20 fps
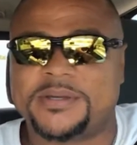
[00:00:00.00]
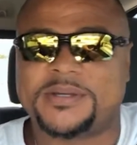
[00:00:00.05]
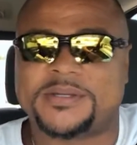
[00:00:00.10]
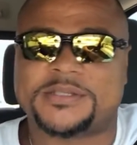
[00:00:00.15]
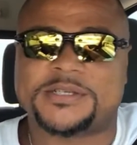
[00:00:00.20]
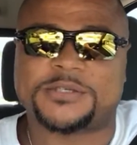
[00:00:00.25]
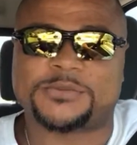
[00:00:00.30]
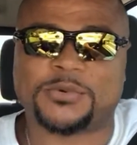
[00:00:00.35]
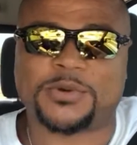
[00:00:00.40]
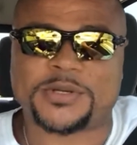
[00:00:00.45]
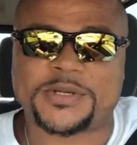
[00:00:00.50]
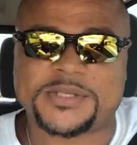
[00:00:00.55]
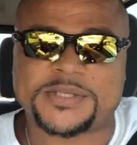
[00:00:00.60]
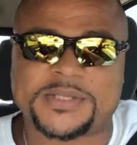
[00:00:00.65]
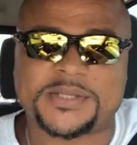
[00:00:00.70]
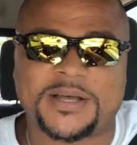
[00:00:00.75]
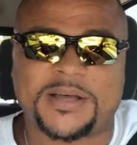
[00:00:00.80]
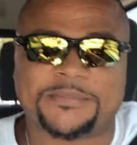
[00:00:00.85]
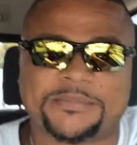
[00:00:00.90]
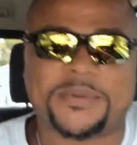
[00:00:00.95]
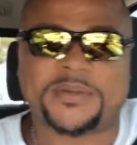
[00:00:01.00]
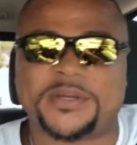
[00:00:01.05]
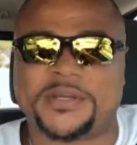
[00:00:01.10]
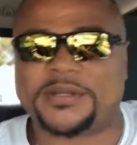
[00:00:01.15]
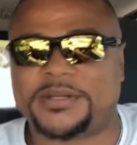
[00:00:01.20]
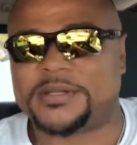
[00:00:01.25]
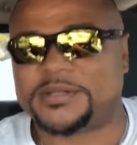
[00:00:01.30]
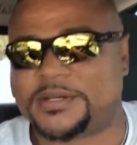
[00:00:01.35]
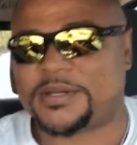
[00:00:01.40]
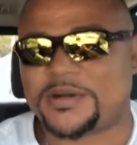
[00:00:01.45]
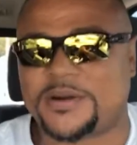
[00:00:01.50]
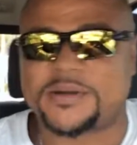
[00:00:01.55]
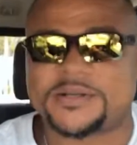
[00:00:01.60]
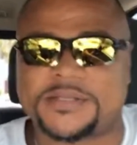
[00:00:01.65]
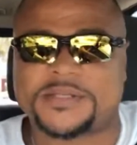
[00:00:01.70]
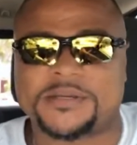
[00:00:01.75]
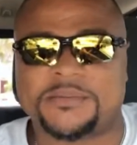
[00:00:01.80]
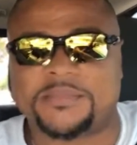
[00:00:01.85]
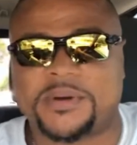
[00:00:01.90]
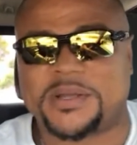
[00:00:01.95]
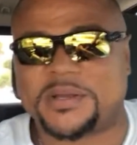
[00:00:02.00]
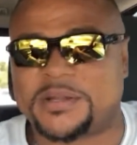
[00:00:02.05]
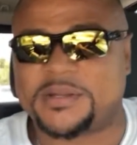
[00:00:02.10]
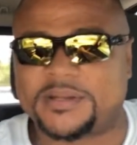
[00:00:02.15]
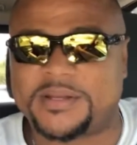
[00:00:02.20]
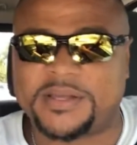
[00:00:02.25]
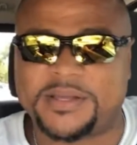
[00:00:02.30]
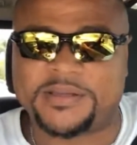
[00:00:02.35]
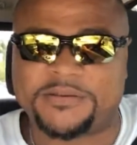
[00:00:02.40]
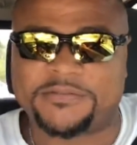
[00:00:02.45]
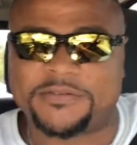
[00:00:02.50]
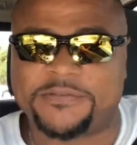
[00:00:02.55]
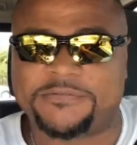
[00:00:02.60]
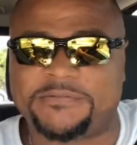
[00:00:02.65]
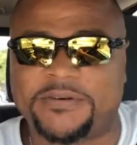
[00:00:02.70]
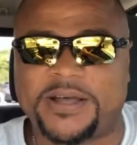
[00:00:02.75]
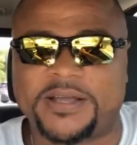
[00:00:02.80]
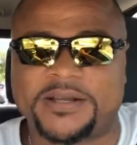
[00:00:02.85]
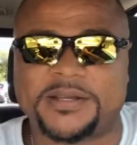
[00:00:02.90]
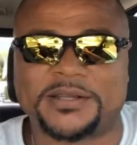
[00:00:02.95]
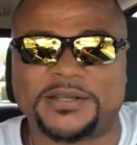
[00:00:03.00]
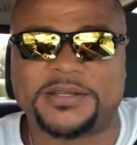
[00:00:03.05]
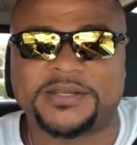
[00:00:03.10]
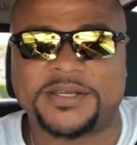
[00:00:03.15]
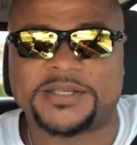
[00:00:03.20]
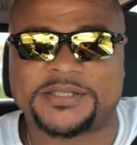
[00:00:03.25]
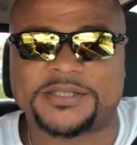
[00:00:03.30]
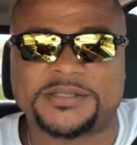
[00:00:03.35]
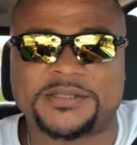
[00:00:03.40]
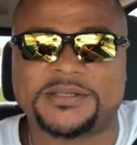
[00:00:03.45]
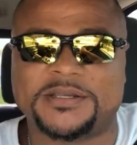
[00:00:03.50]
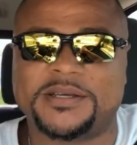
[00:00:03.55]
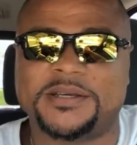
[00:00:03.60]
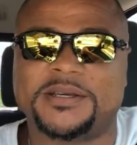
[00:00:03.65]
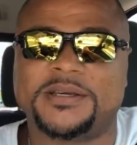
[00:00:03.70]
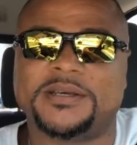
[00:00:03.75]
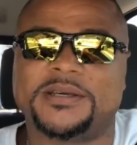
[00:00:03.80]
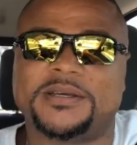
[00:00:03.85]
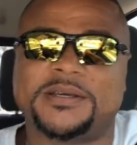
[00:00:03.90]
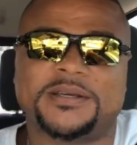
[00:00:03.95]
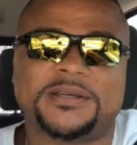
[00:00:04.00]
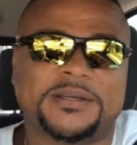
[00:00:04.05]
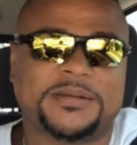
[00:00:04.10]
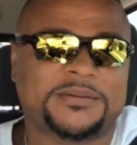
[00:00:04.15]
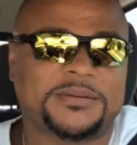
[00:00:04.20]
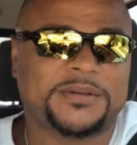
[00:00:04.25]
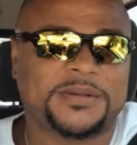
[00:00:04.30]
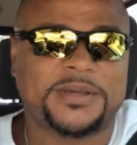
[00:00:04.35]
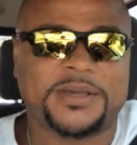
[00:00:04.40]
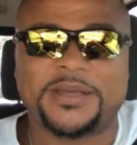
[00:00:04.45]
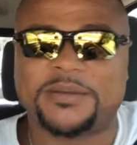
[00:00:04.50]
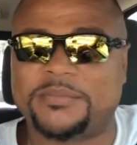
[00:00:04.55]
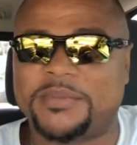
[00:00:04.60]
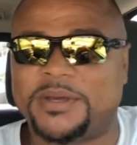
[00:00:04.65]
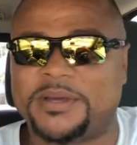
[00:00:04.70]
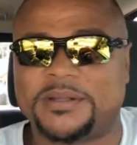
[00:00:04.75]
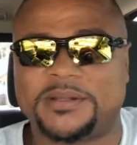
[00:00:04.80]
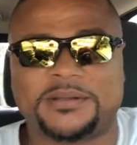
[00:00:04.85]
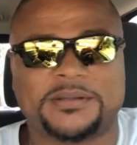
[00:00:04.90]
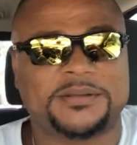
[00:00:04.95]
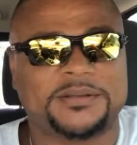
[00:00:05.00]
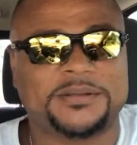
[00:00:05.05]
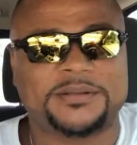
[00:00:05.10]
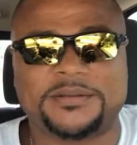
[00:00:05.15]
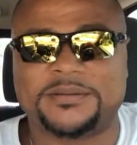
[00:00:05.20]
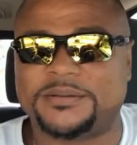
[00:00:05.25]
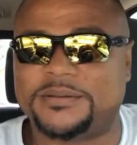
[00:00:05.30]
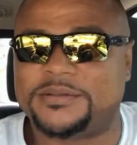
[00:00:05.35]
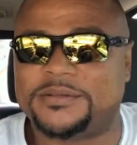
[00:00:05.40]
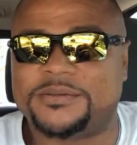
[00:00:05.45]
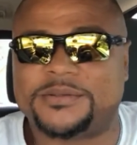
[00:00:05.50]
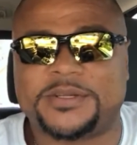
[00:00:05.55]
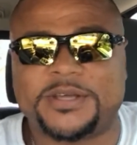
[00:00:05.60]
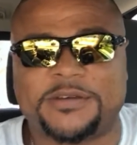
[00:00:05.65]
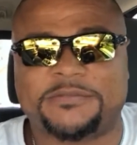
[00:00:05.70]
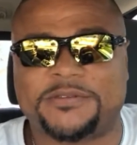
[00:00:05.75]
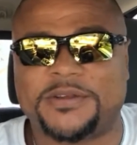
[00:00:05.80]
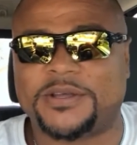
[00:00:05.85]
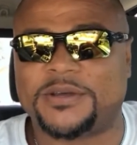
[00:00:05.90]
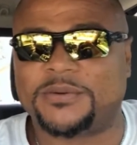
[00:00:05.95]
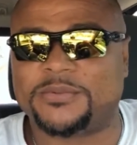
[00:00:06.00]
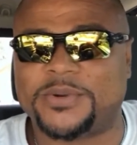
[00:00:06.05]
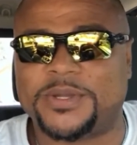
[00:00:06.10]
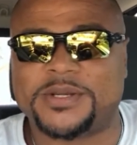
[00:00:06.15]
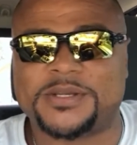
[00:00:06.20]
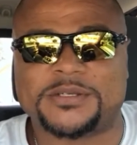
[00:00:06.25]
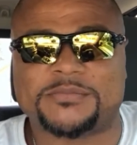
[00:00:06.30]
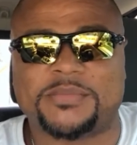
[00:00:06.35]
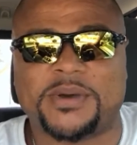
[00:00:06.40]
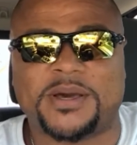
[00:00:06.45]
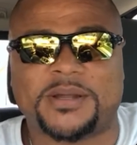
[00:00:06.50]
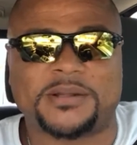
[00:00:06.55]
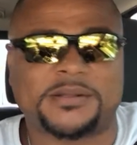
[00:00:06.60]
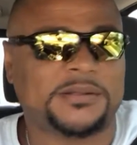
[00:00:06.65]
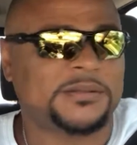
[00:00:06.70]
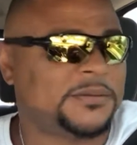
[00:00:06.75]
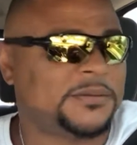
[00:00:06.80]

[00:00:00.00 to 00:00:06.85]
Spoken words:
Just wanted to stop in and encourage somebody today. If you're fighting addiction, hey man, you definitely could win this battle.